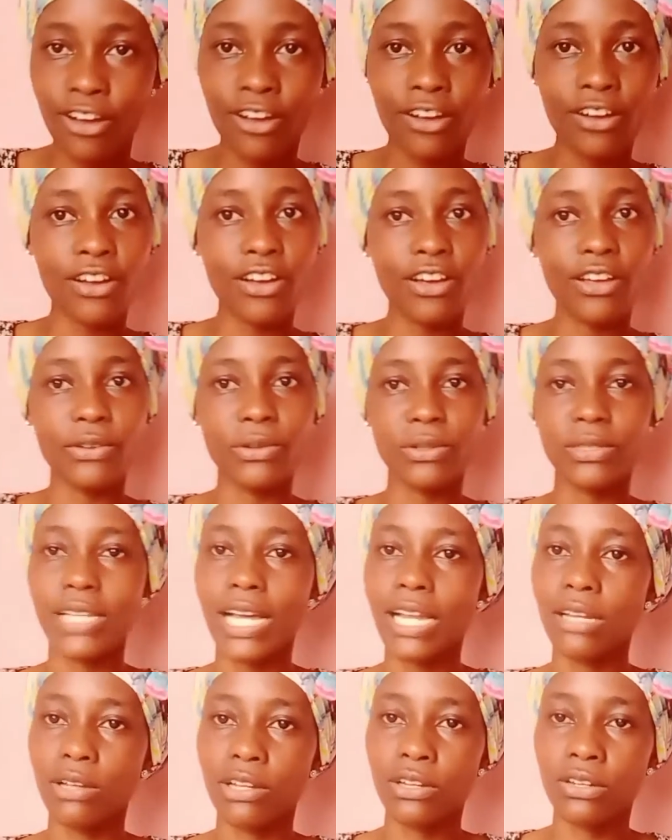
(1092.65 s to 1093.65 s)
you turn your
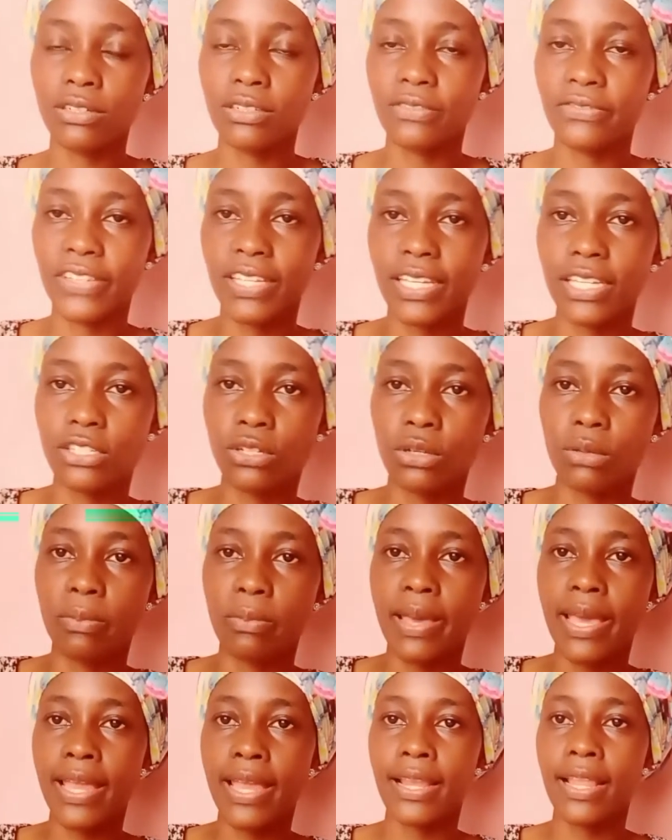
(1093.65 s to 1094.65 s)
notification bell,
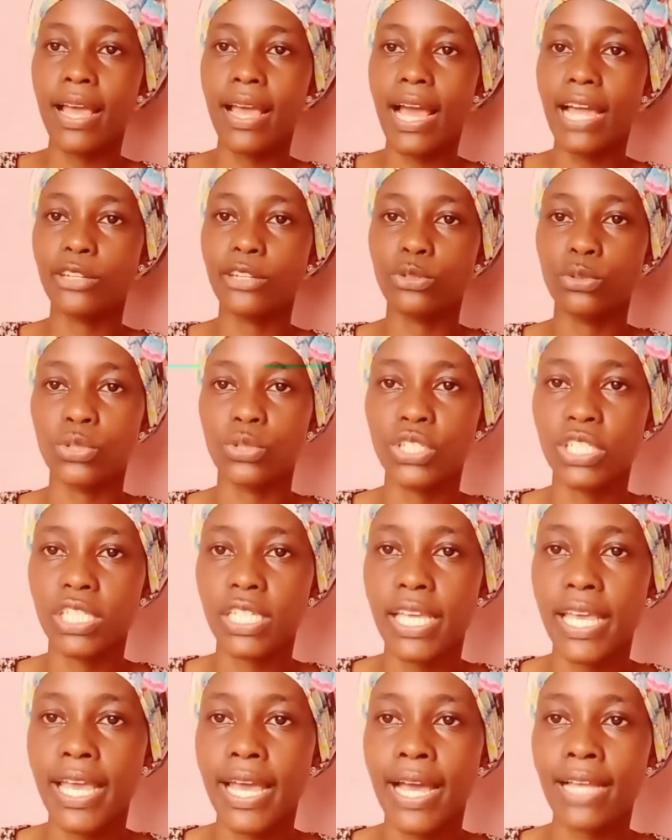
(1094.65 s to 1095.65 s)
and you share
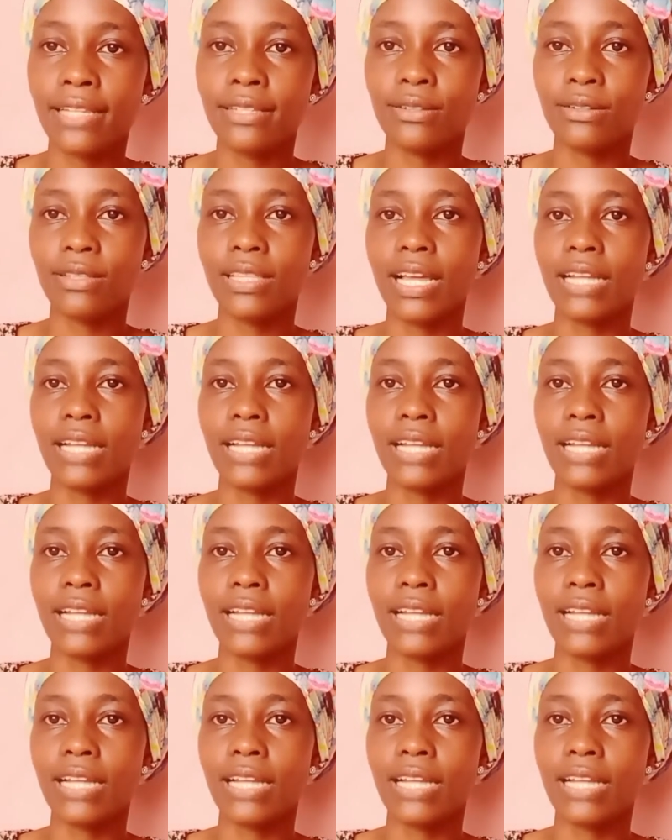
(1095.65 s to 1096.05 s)
so that